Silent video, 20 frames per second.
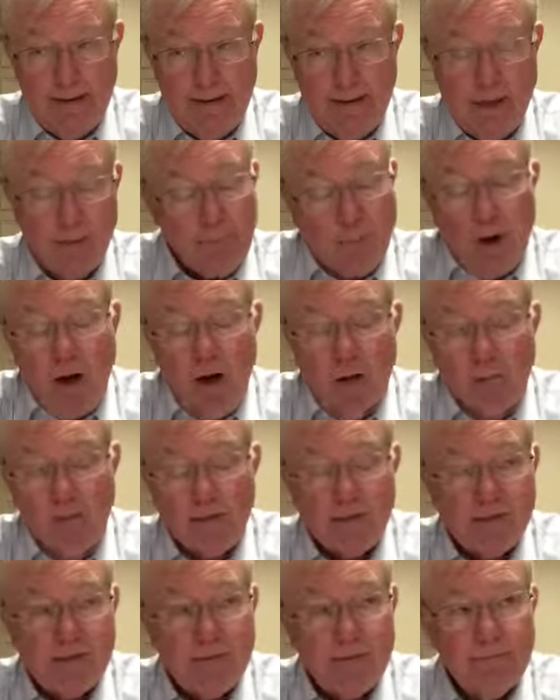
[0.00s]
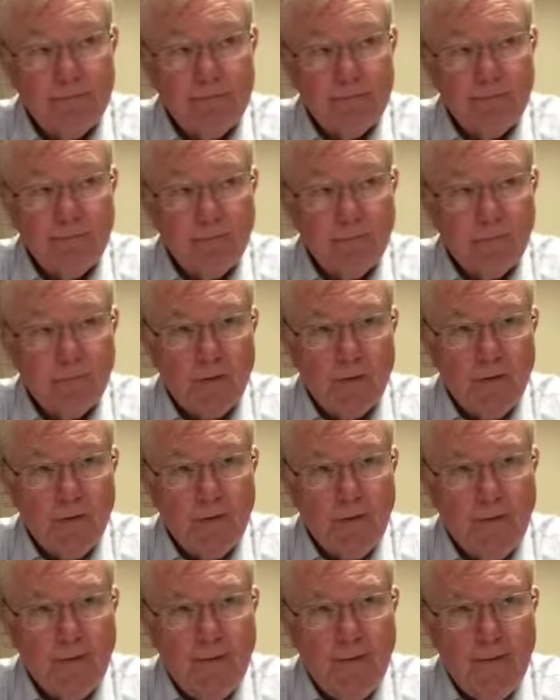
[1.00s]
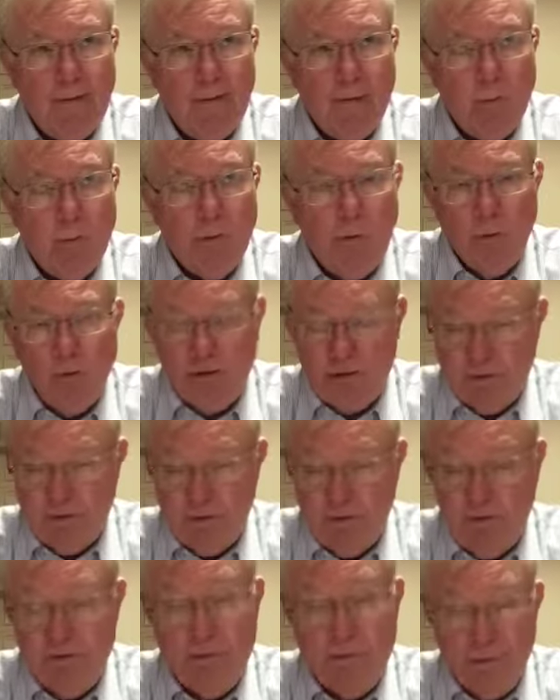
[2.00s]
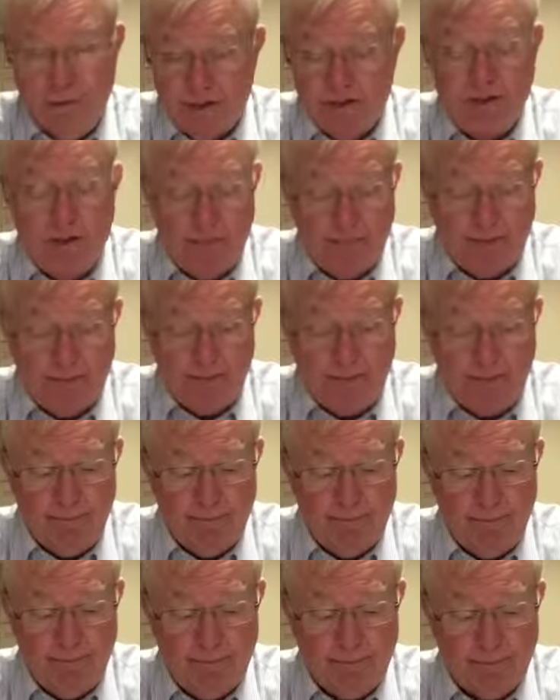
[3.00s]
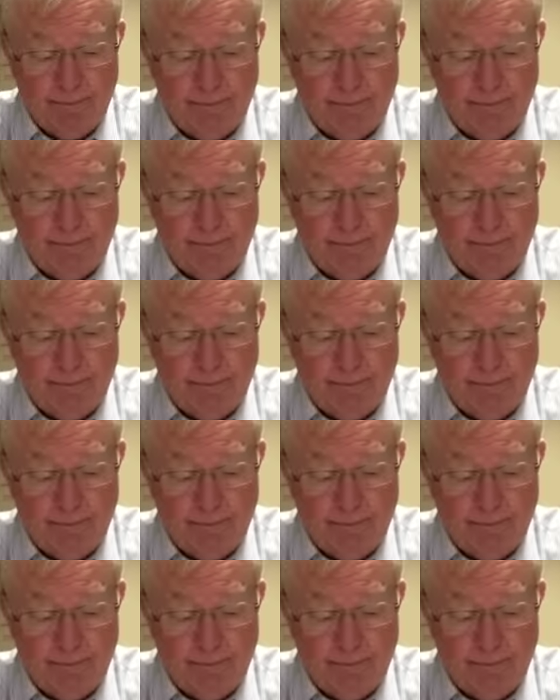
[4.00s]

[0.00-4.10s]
Our problem is we want to believe the best about people.